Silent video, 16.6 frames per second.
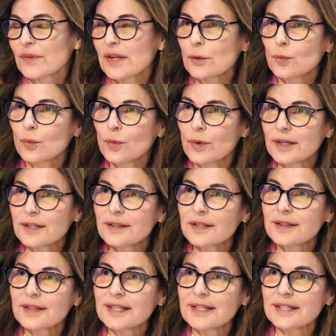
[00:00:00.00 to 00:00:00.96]
and one of
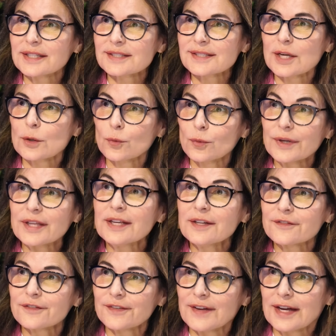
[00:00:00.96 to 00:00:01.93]
the things that we
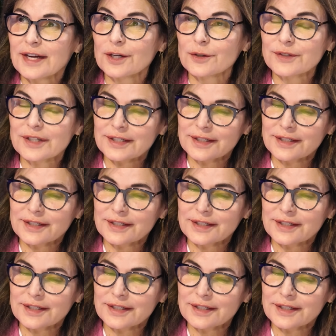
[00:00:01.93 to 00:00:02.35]
have found,